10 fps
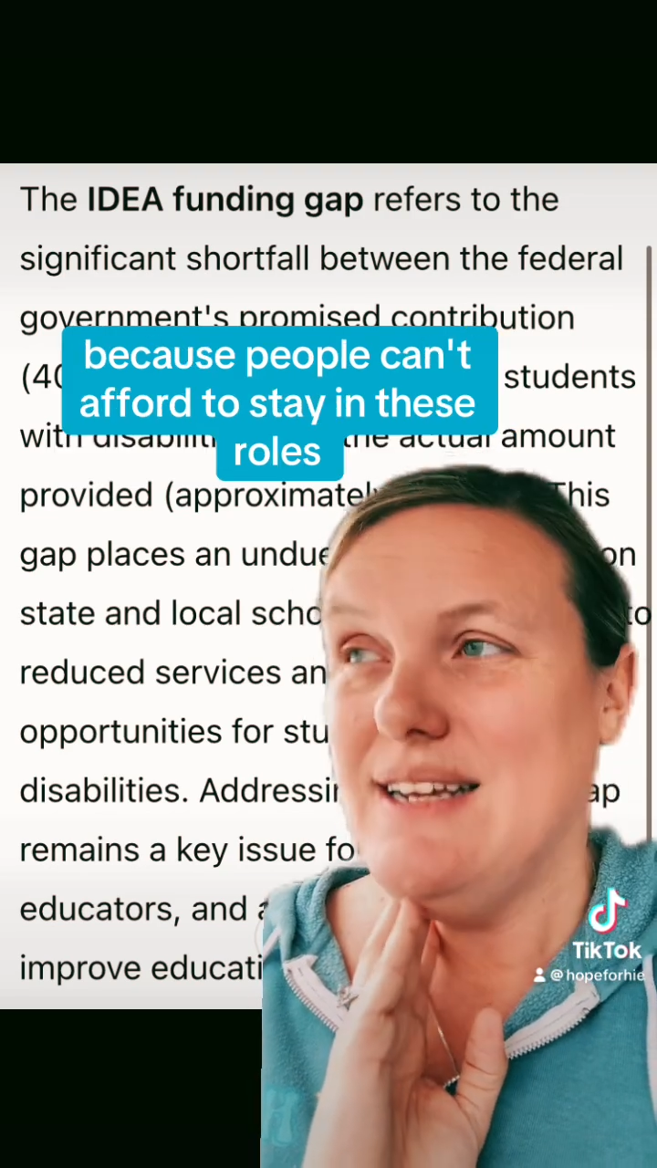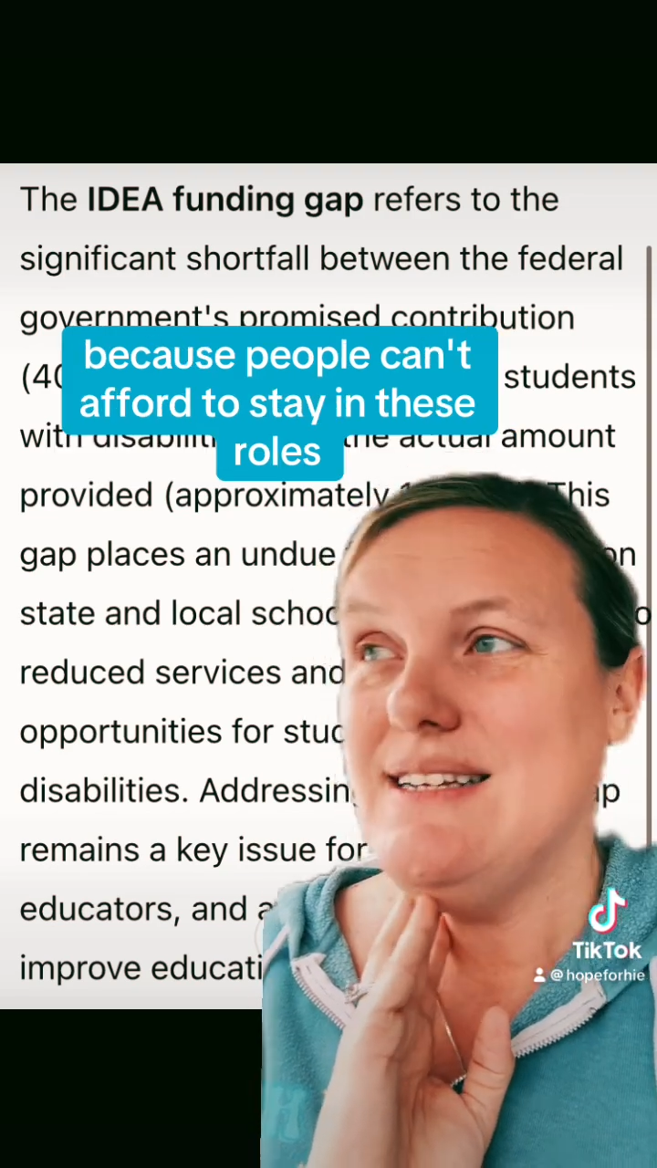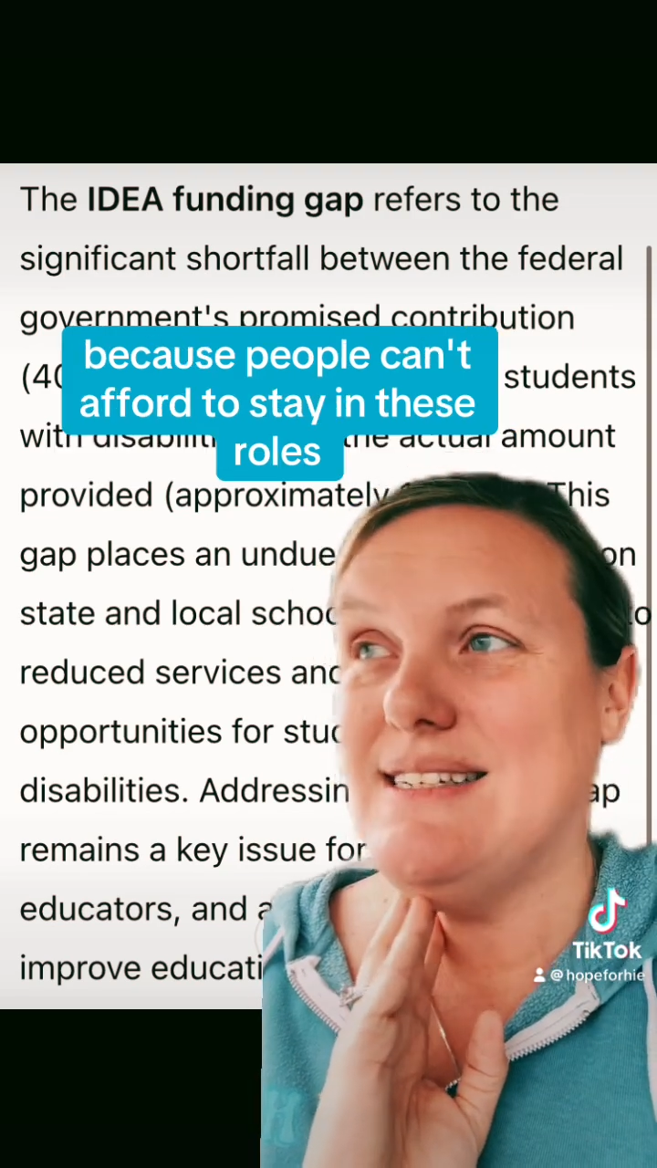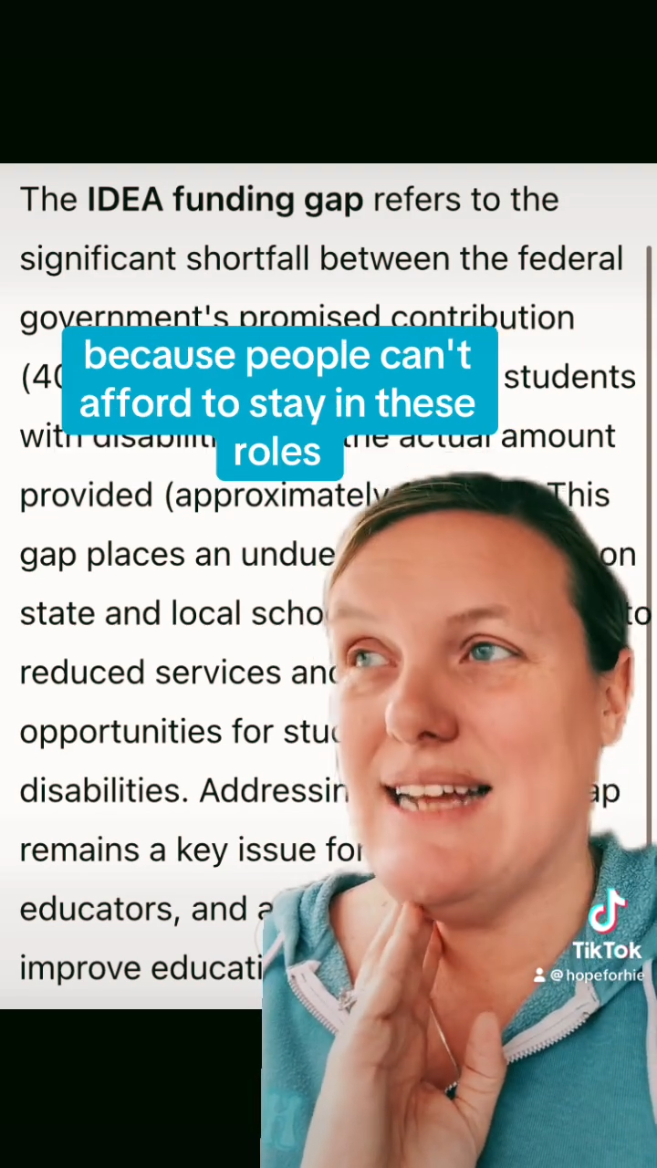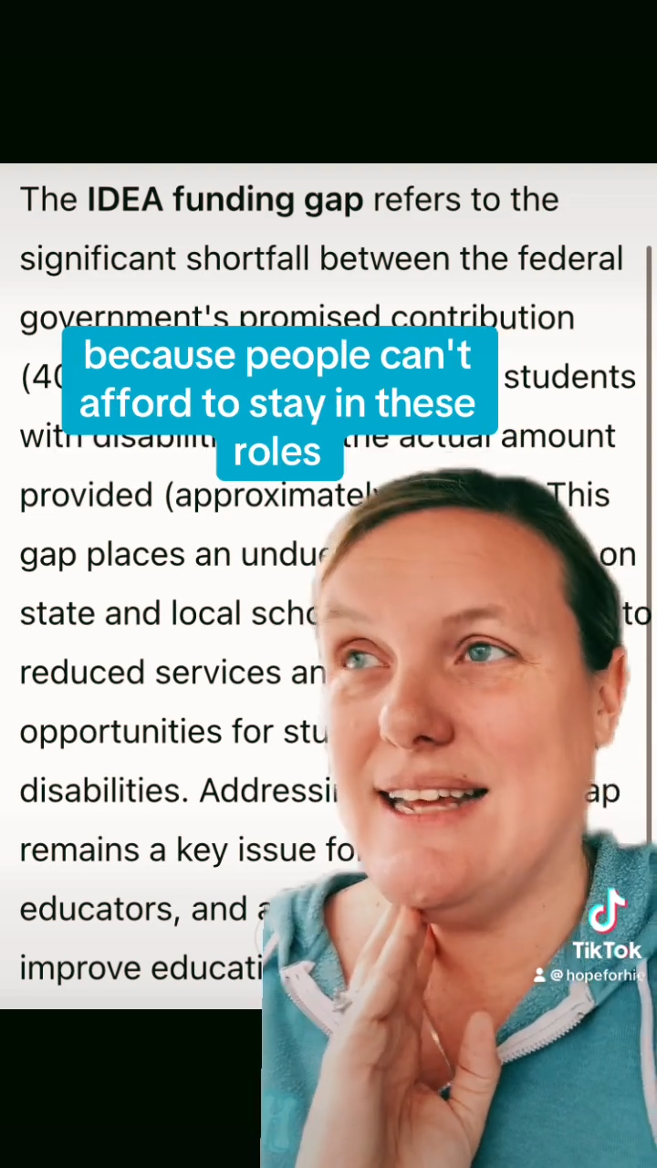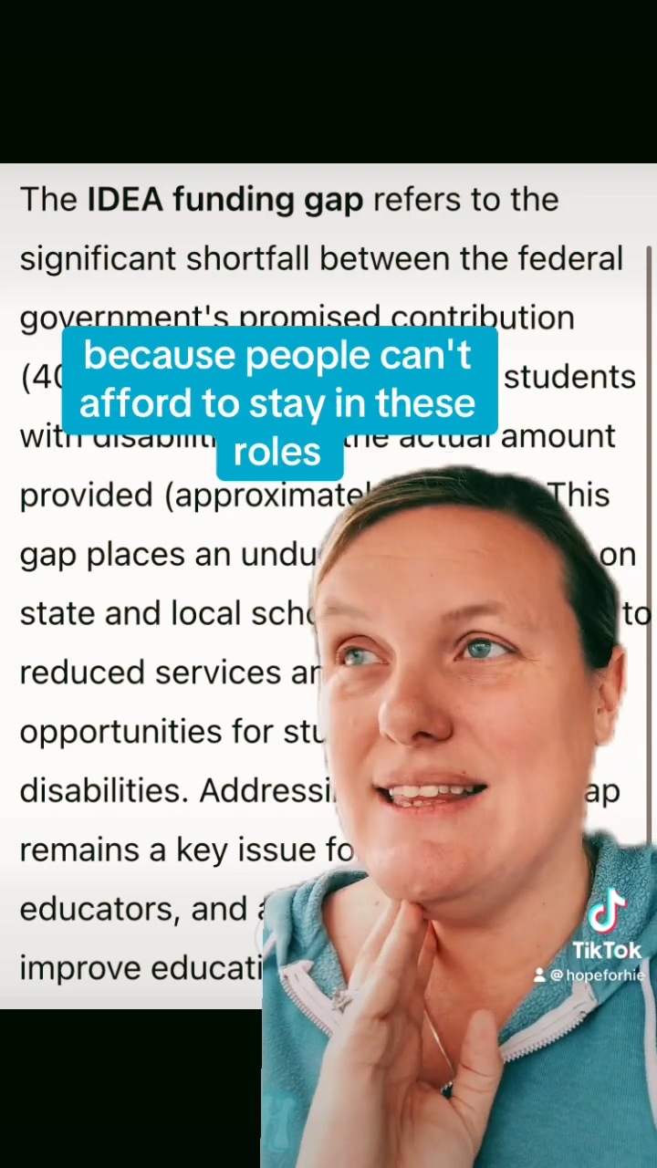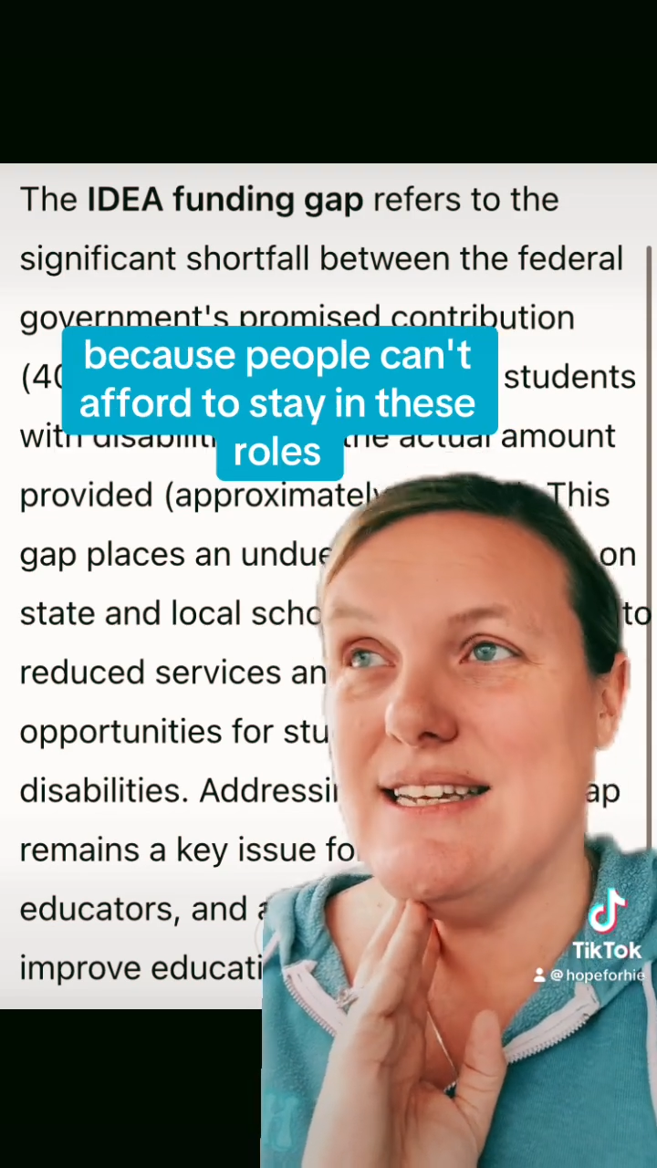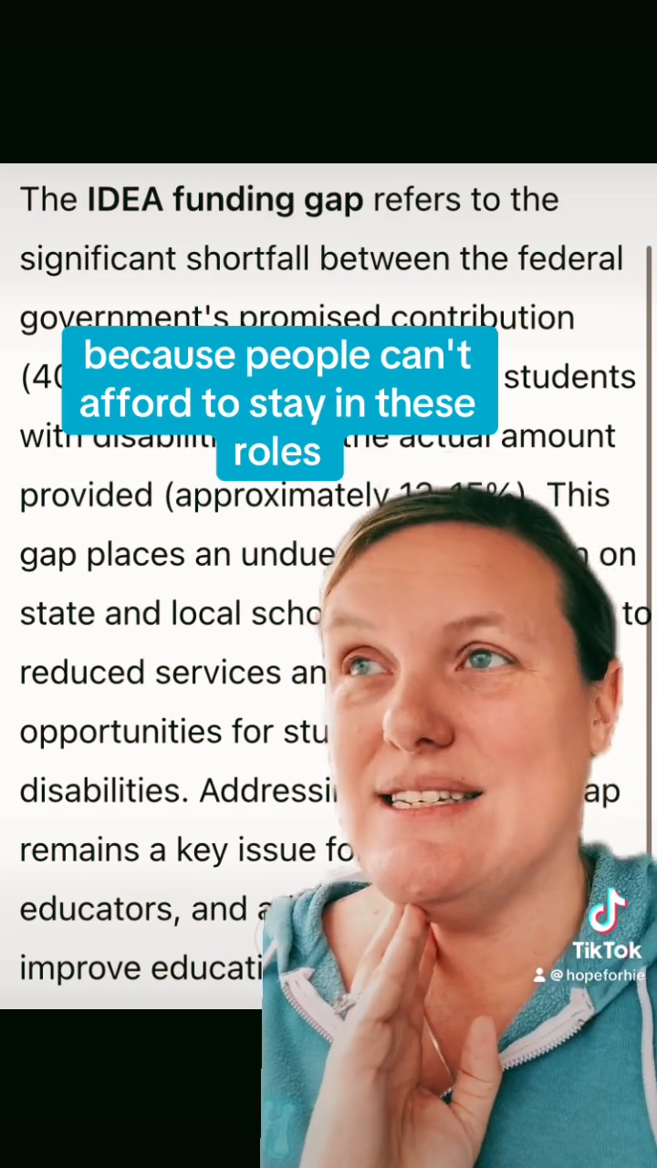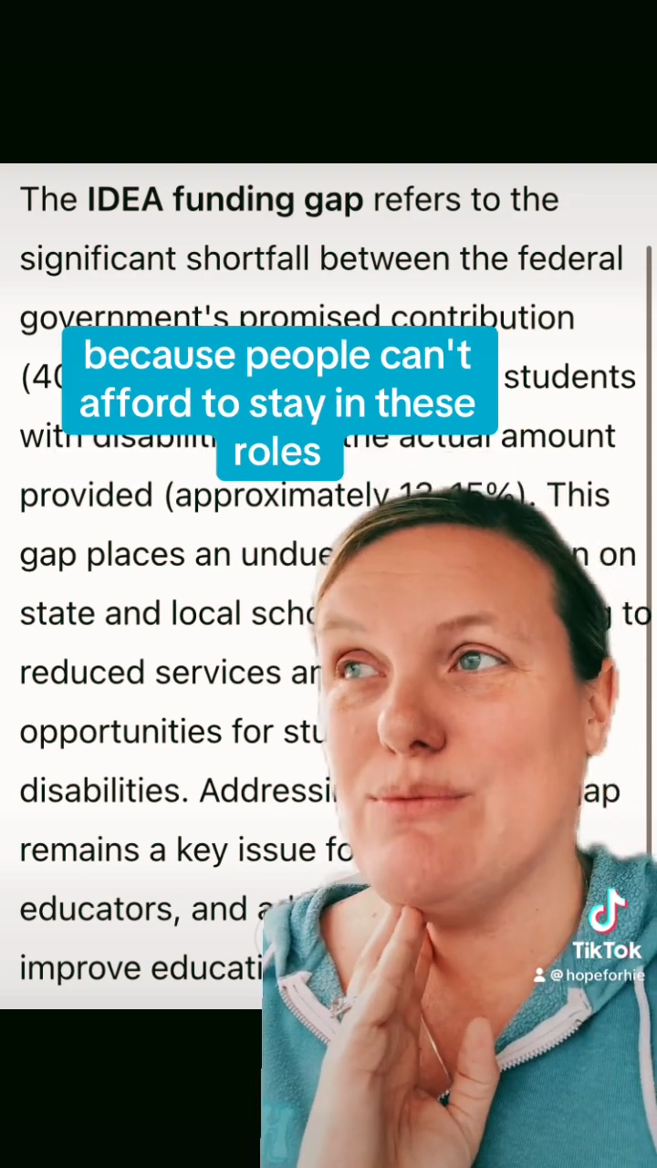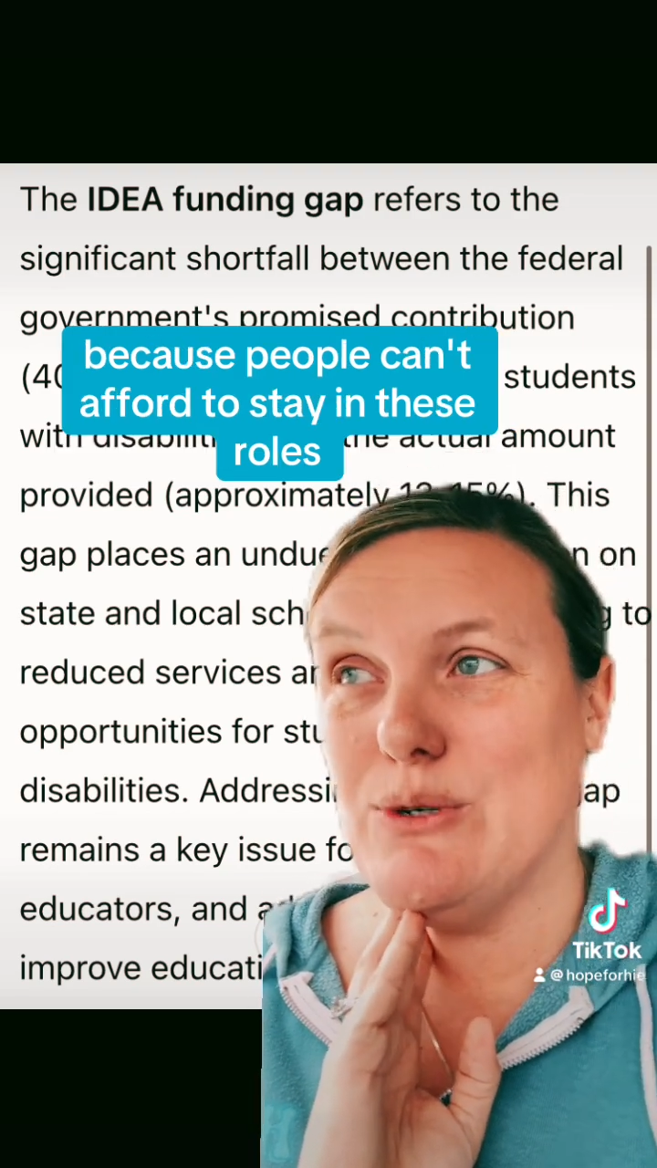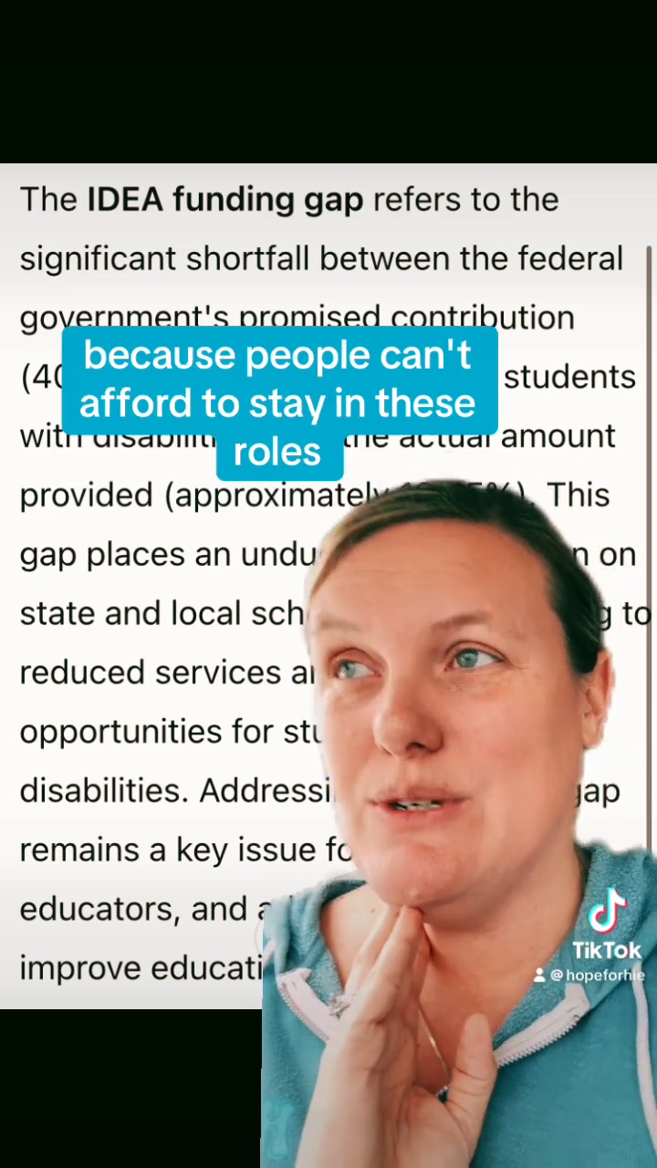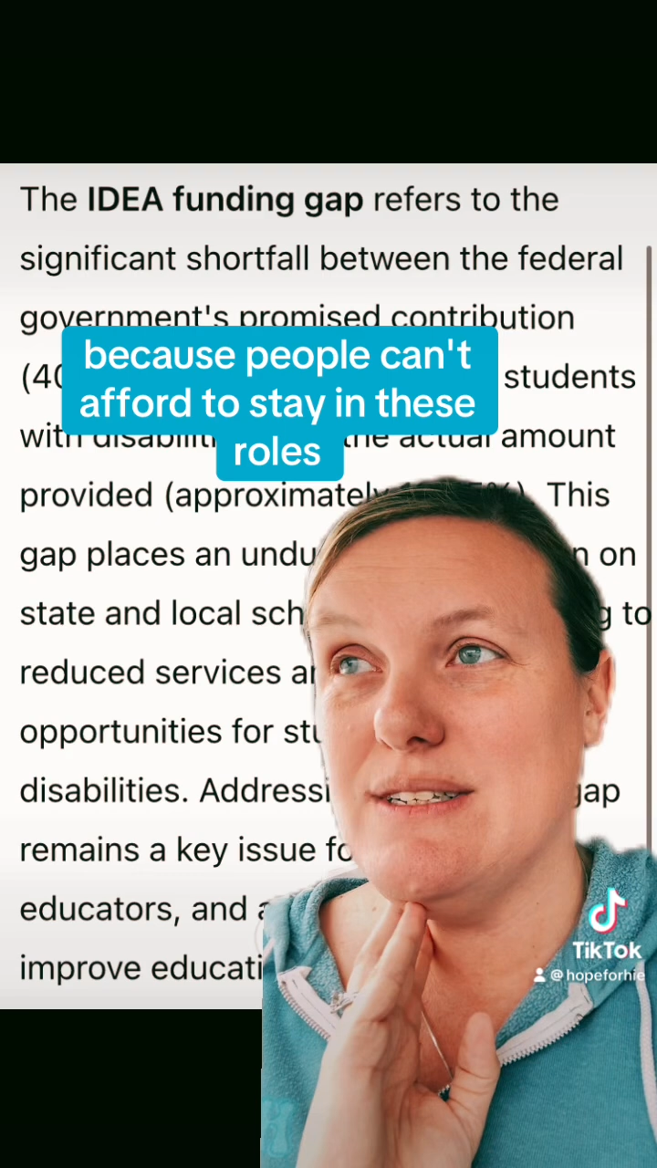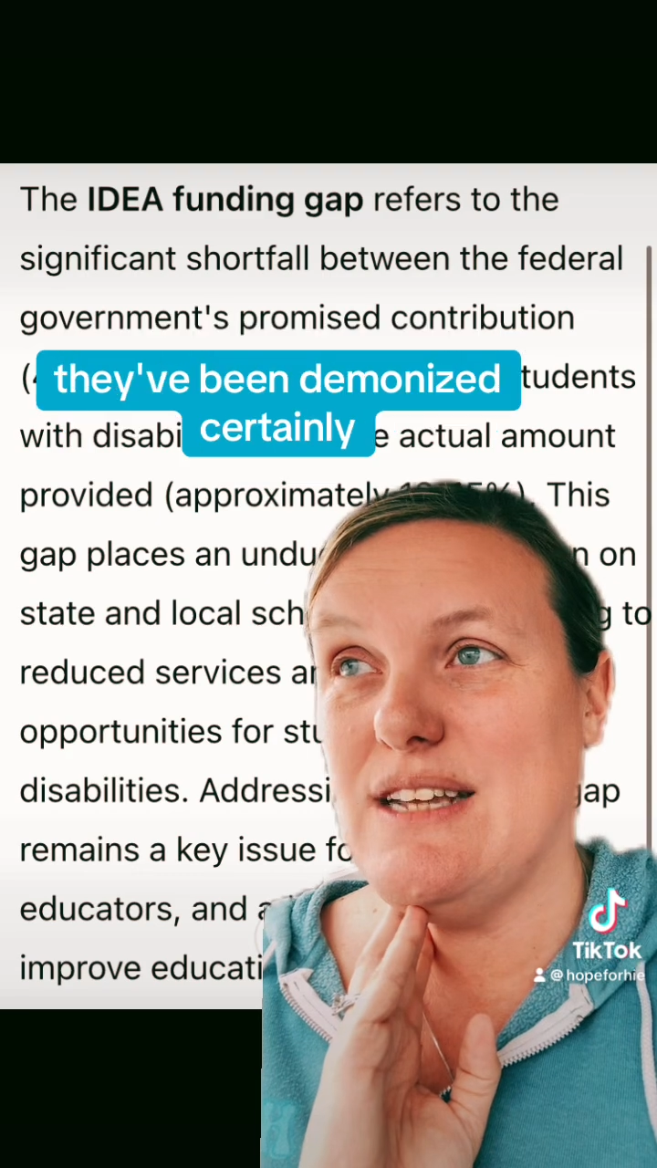stay in these roles.